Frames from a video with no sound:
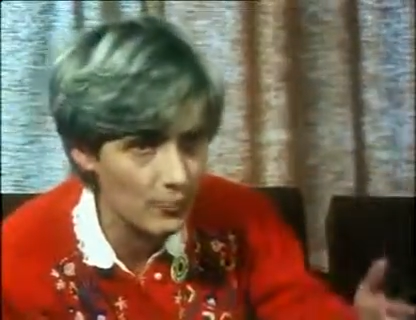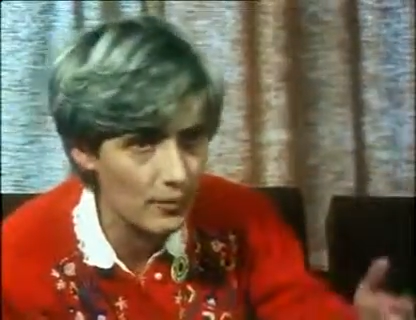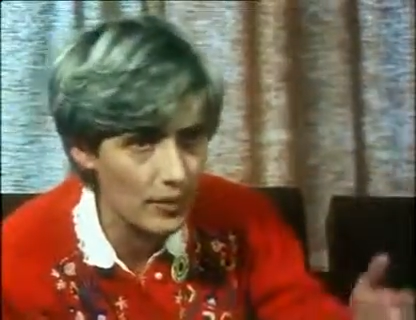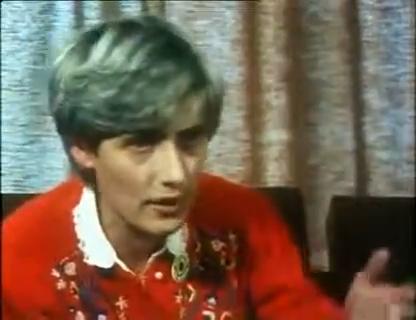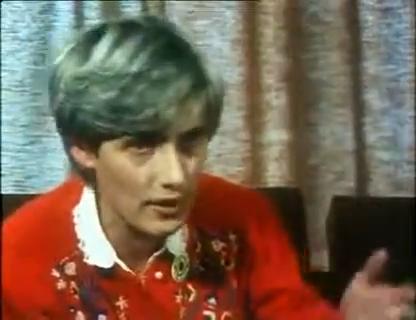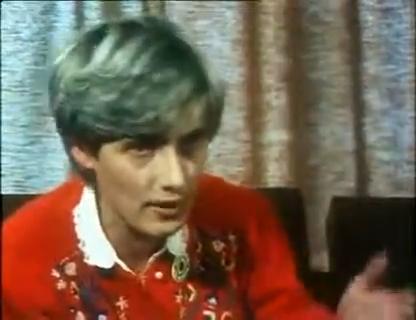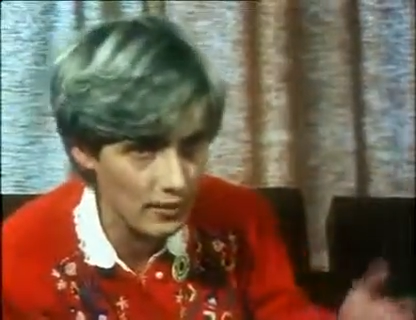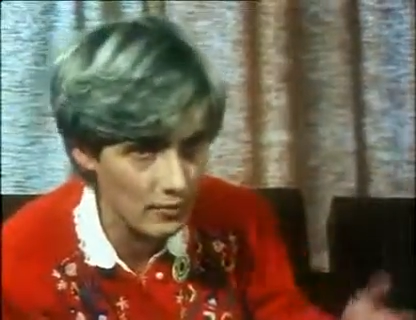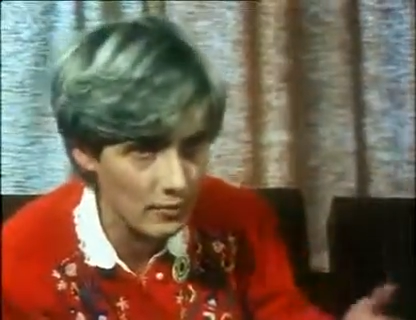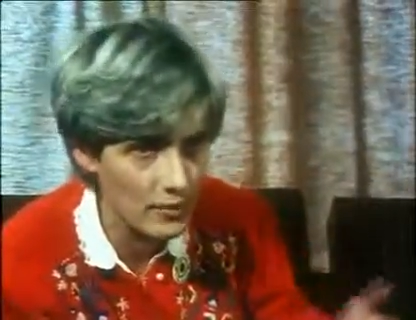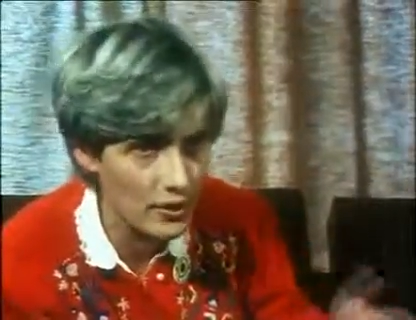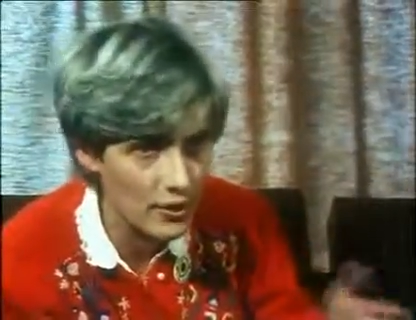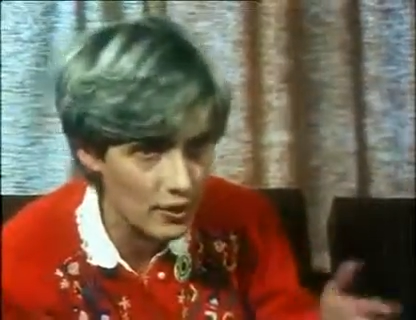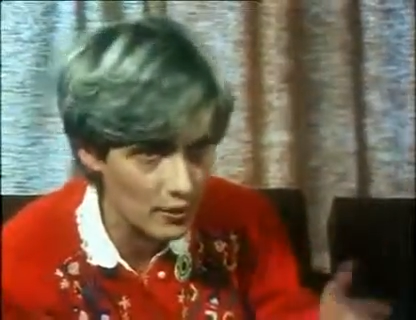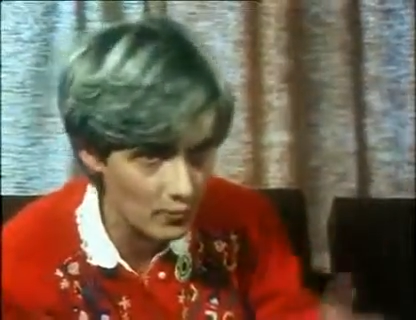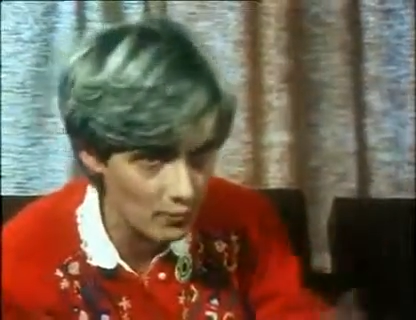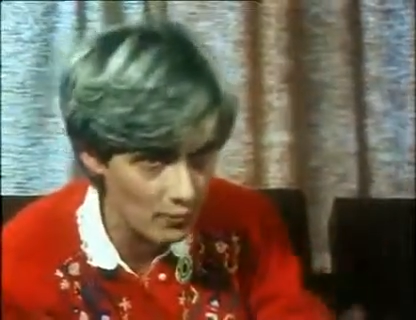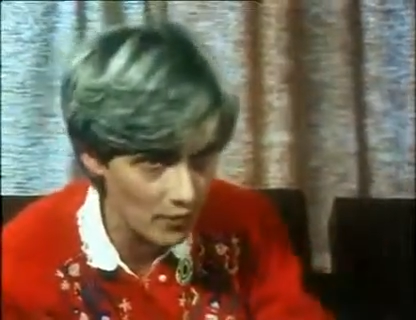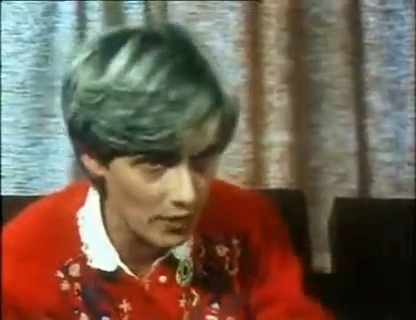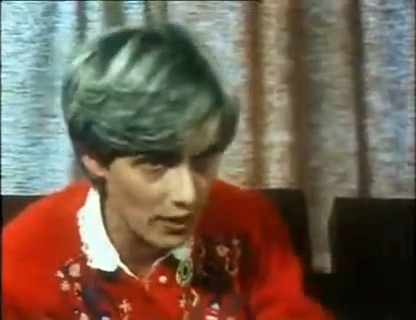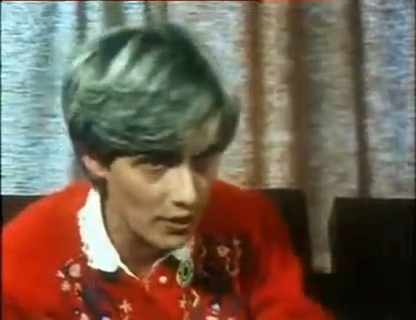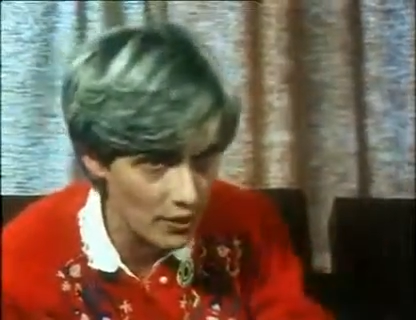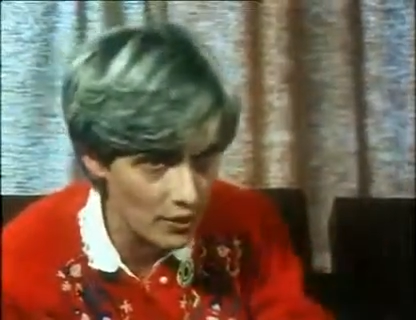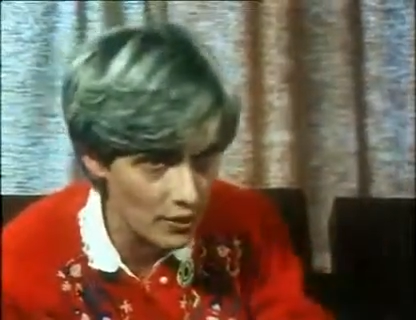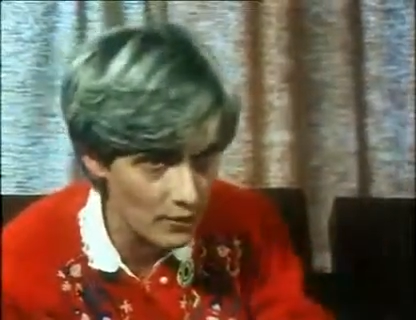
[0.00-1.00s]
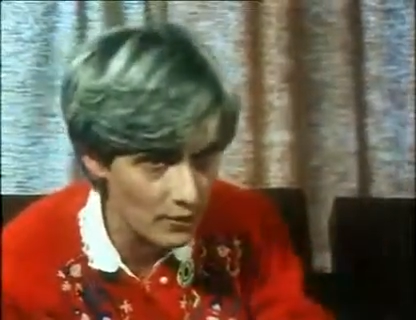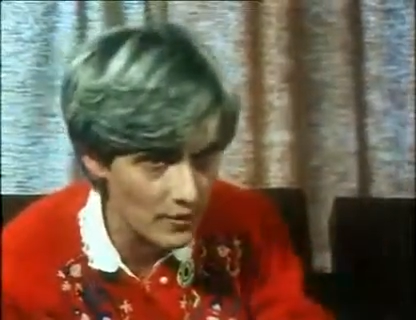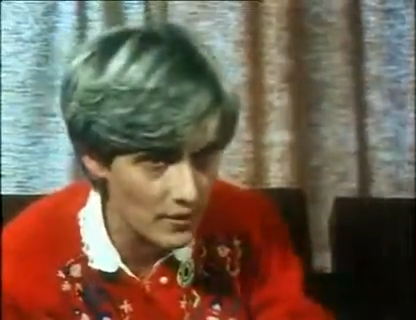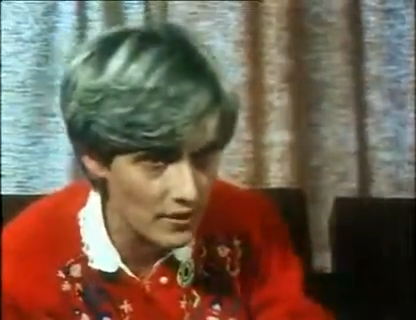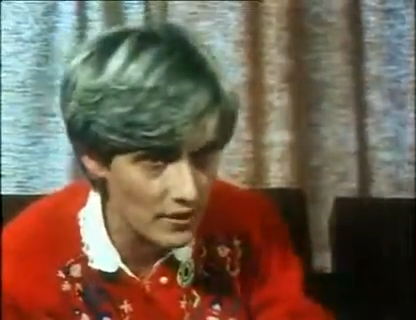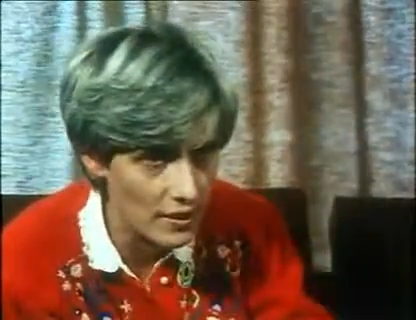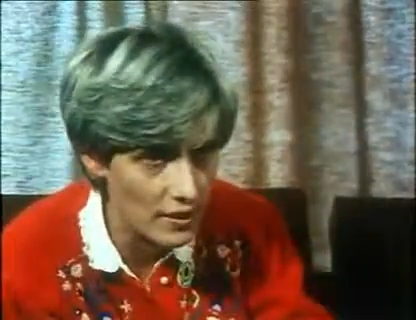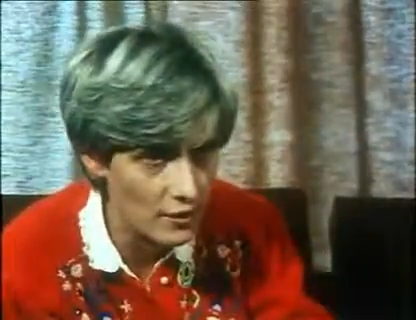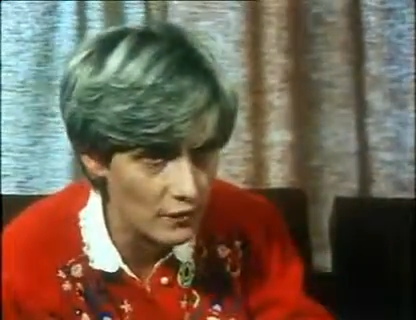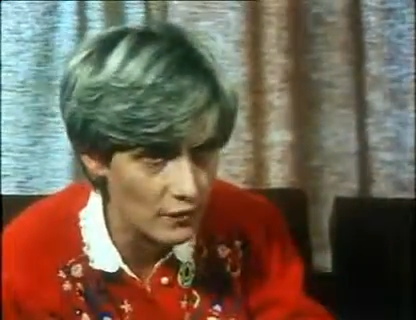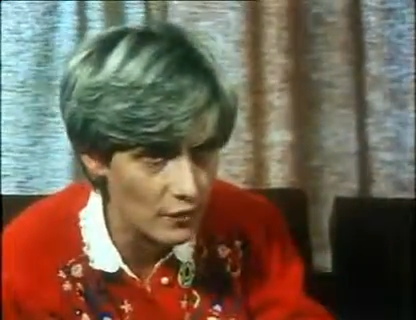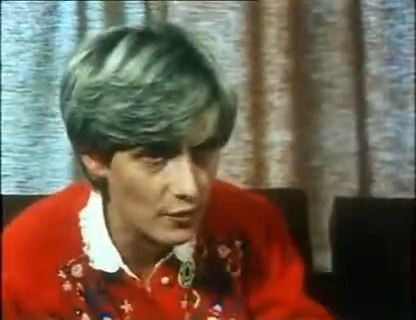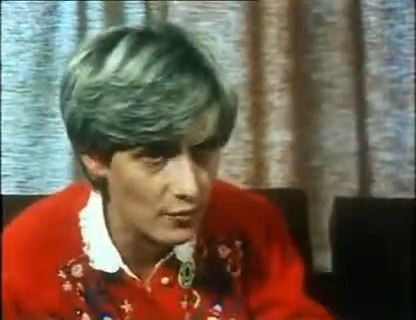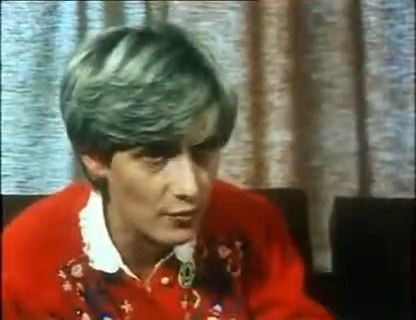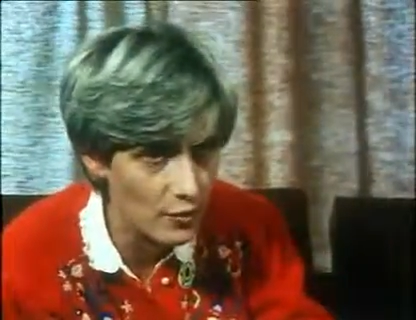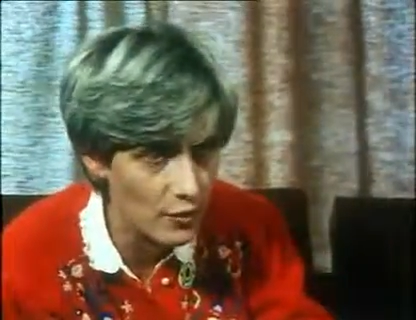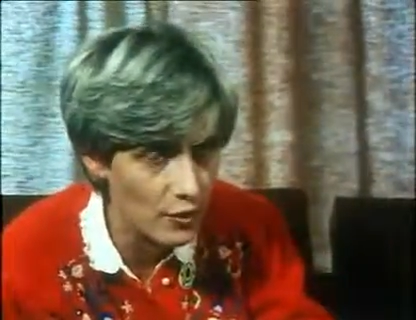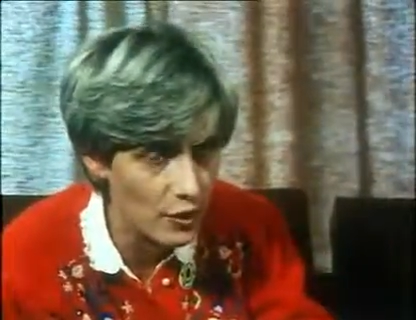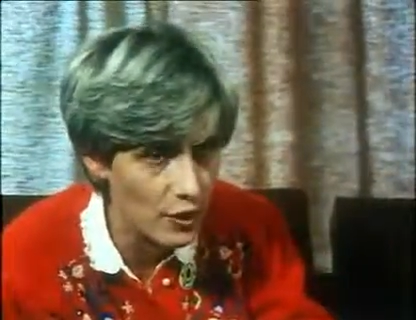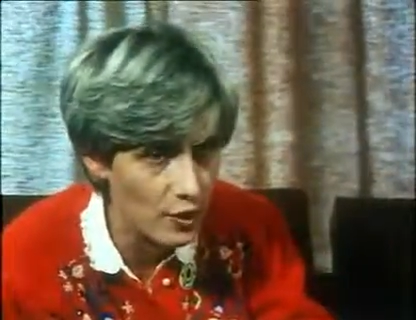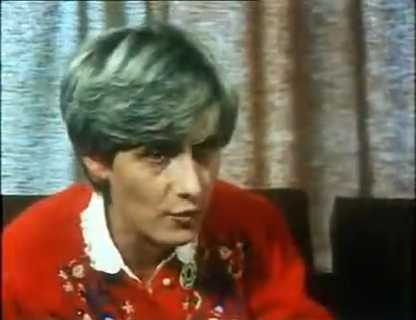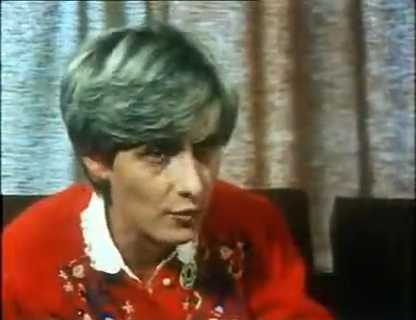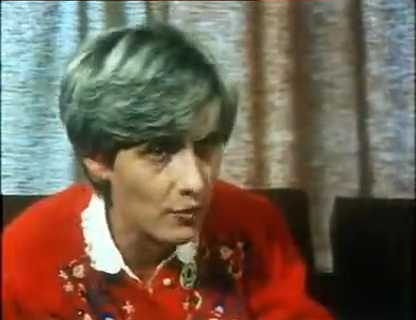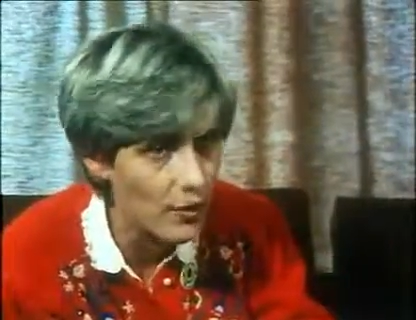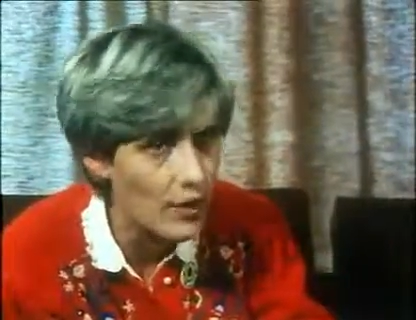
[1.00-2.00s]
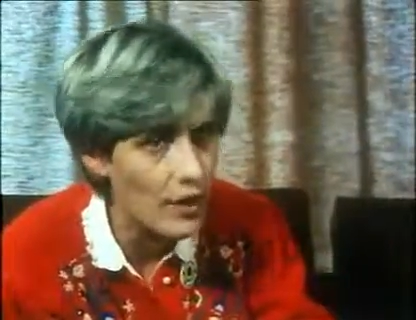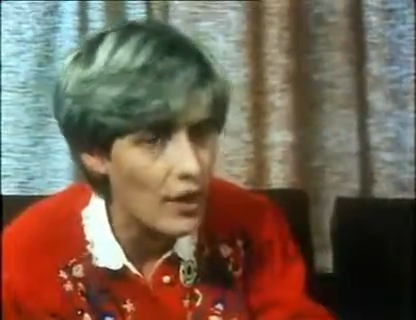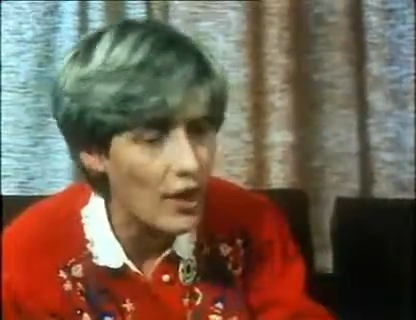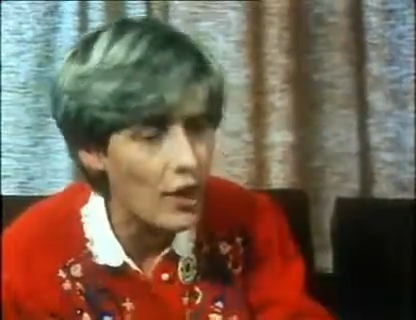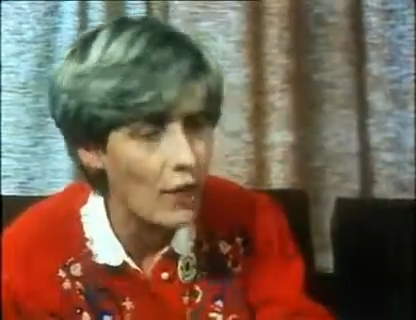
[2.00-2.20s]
by the medium-range missiles from Europe,